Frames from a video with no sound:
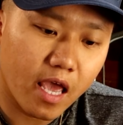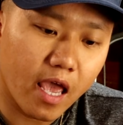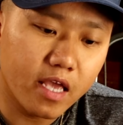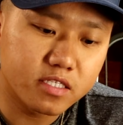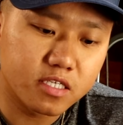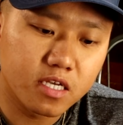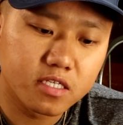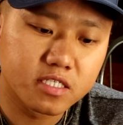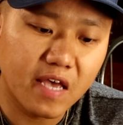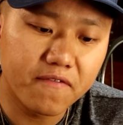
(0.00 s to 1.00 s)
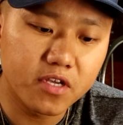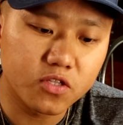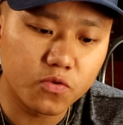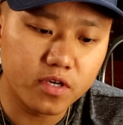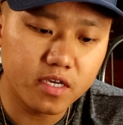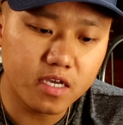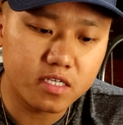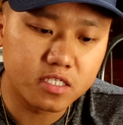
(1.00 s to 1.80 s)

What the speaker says: 873